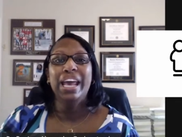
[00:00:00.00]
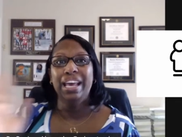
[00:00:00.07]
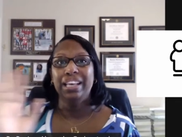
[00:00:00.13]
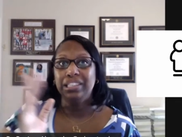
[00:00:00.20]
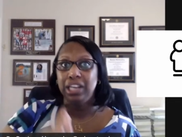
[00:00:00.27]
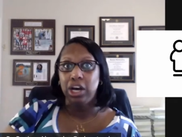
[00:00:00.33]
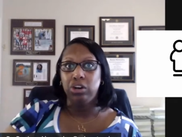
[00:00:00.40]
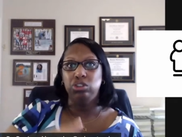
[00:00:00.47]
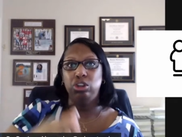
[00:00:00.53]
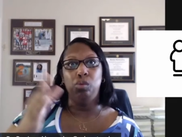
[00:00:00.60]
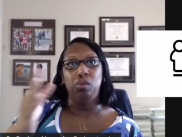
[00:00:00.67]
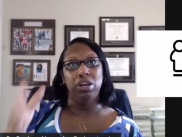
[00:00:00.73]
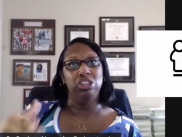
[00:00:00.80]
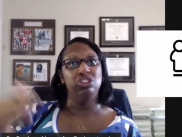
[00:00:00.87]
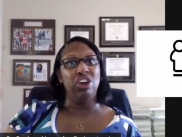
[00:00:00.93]
It tells you
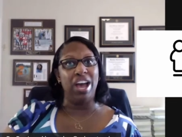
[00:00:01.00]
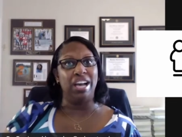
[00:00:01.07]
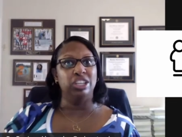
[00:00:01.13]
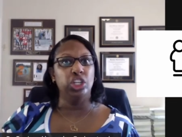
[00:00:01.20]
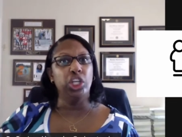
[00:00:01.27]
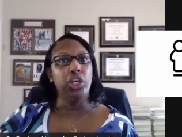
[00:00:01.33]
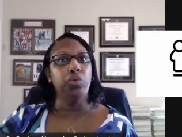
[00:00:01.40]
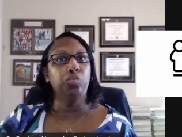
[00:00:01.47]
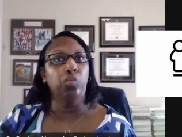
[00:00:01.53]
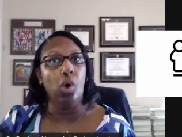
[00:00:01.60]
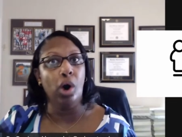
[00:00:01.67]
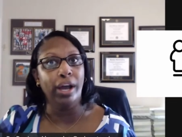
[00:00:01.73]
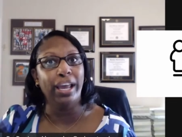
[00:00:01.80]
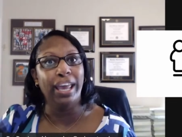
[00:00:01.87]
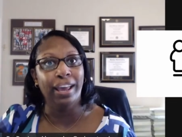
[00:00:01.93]
what you actually
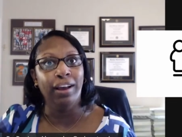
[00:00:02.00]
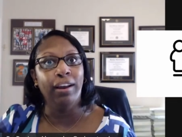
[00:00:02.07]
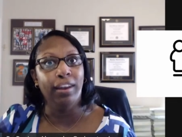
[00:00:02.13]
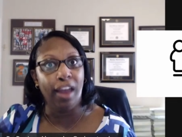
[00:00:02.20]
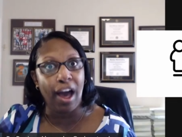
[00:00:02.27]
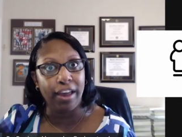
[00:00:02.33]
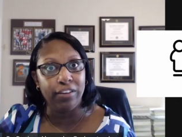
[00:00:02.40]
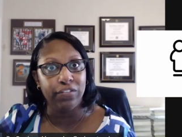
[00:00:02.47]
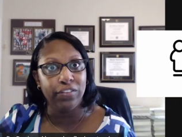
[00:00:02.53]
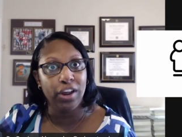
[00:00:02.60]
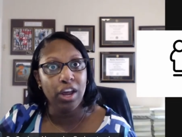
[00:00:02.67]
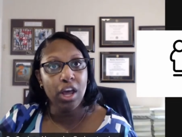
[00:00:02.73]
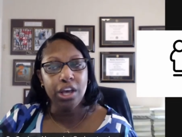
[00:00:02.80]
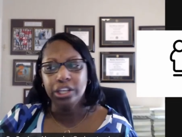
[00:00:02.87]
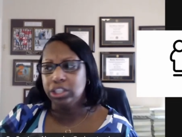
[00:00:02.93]
want in life.
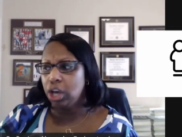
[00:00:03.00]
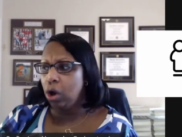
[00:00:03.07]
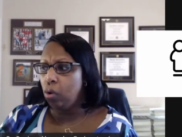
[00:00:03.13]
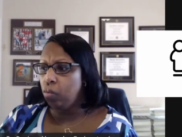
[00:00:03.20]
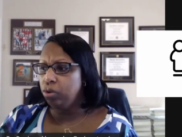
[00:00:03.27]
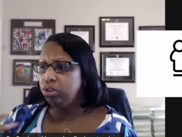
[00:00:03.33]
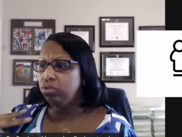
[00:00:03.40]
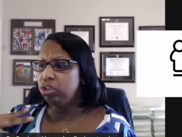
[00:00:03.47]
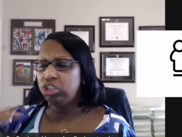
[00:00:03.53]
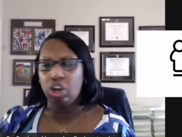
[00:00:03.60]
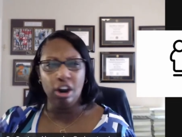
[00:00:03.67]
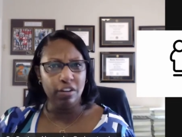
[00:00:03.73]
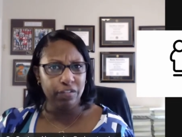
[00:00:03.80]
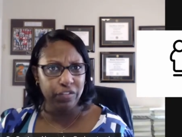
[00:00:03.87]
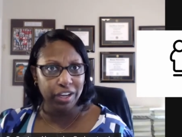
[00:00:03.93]
So when you
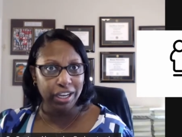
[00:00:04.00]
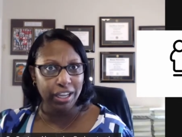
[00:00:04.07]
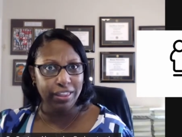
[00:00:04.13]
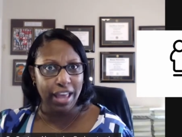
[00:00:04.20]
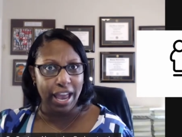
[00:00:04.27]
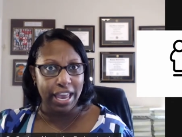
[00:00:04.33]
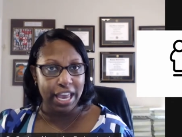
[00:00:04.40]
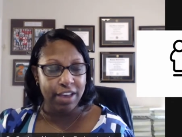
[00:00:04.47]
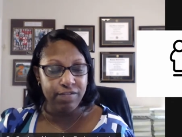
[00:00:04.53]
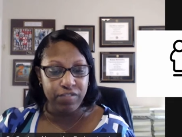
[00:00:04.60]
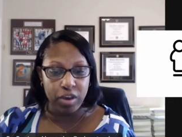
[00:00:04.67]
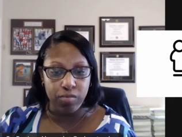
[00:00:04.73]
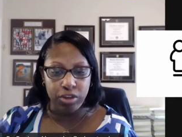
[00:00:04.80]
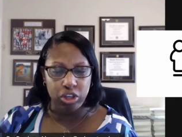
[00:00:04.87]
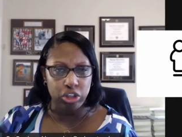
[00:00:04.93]
start feeling that
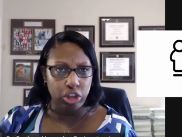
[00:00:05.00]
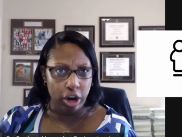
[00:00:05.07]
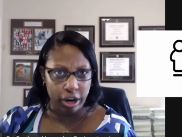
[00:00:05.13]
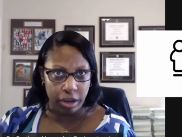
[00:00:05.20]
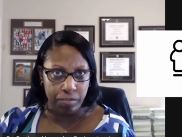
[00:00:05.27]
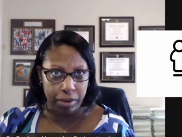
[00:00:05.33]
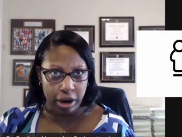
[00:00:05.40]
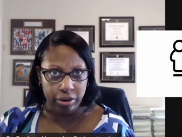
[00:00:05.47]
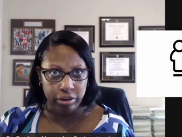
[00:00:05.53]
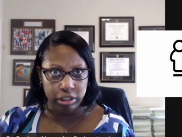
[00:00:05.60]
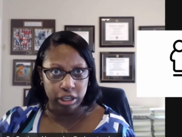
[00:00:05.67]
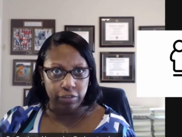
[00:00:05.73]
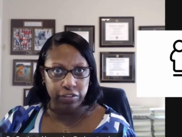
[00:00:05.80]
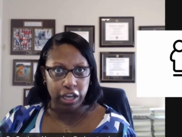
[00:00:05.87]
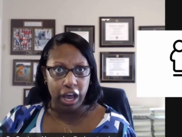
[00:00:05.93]
envy, when you start comparing
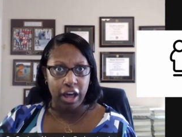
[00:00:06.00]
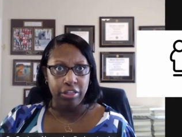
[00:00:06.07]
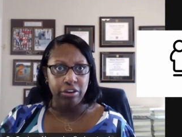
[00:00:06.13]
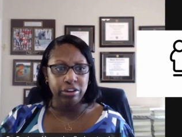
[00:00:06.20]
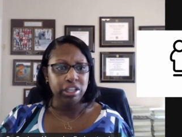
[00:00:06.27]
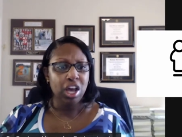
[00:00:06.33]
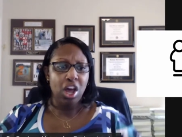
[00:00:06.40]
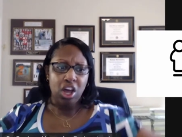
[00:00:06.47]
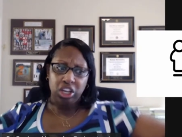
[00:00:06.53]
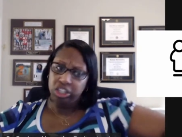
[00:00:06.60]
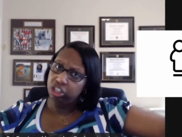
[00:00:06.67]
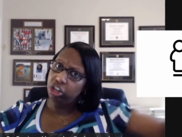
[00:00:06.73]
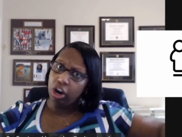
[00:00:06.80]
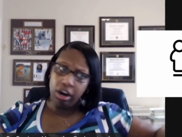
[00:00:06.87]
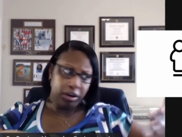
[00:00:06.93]
yourself to others,
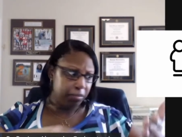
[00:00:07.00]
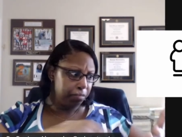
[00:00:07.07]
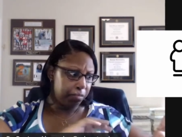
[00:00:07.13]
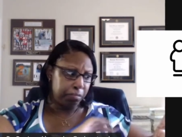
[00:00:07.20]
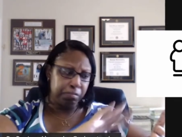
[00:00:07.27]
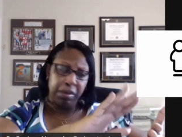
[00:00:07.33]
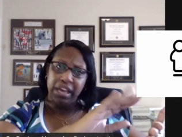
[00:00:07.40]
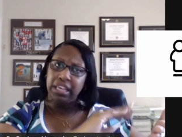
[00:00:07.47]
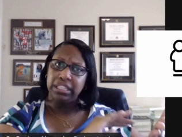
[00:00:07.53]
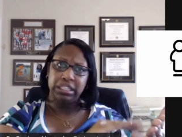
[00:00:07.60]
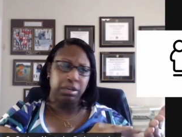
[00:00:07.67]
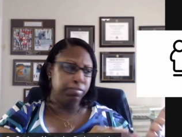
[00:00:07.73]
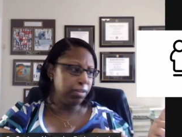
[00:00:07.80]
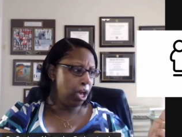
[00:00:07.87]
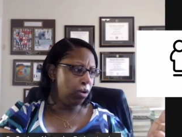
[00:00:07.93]
start making
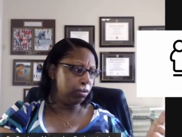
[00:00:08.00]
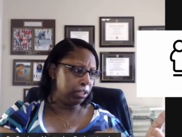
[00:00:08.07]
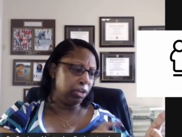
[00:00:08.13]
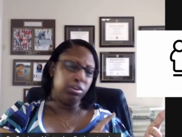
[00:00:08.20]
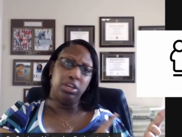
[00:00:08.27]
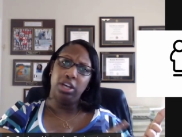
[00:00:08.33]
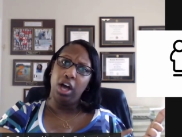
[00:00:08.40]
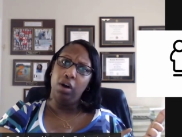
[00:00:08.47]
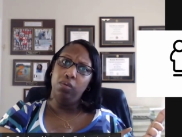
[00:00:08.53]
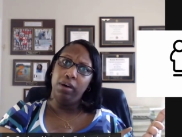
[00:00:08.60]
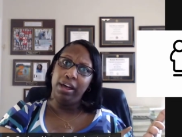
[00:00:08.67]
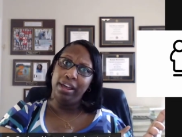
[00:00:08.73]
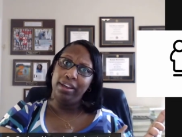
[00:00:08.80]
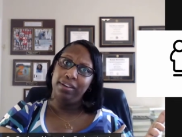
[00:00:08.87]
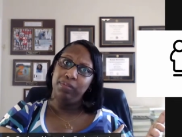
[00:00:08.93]
some notes. So you know
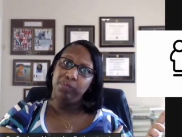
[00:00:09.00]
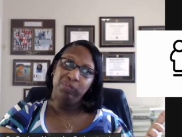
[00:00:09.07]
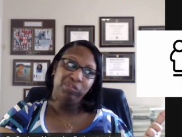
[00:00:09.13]
what?